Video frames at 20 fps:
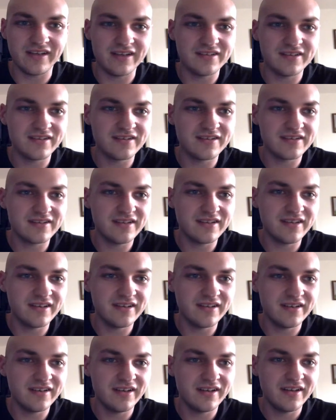as you can see
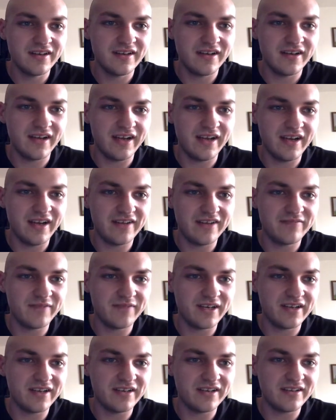here, I have
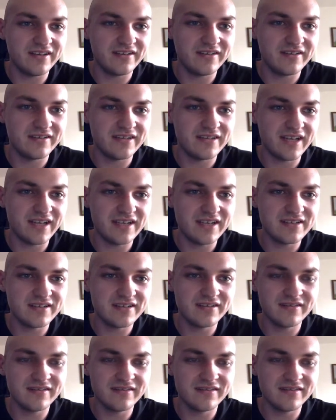my task,